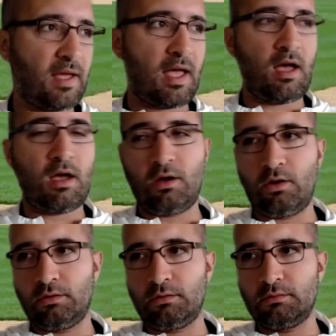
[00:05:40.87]

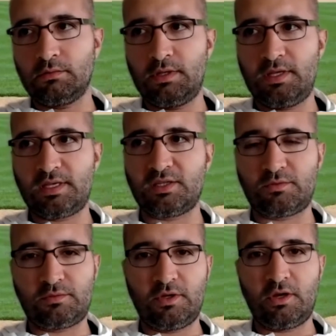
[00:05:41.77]
how, and this is,
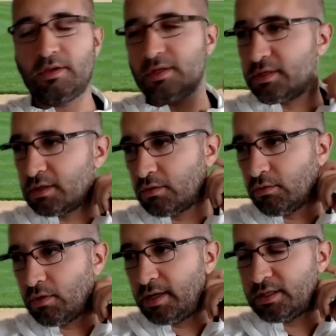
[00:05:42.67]
you know, this is a
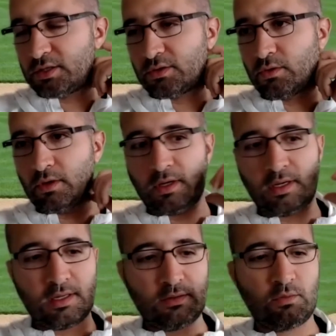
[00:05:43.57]
great
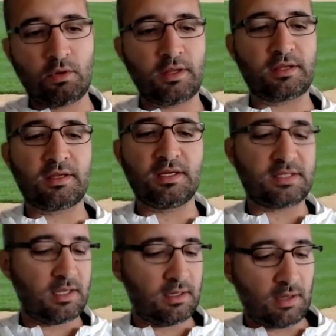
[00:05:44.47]
story and one of the things
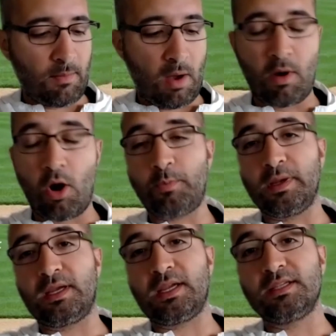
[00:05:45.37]
that I'm
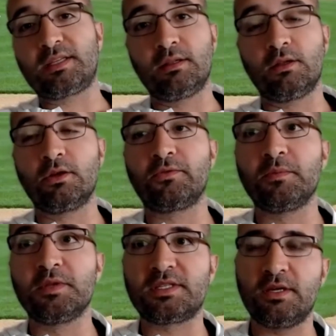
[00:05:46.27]
hoping kids can learn from
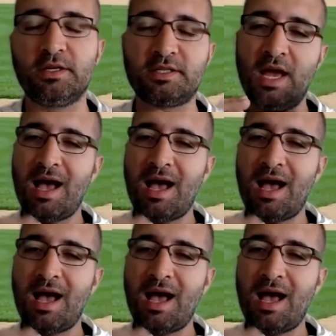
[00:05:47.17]
this series.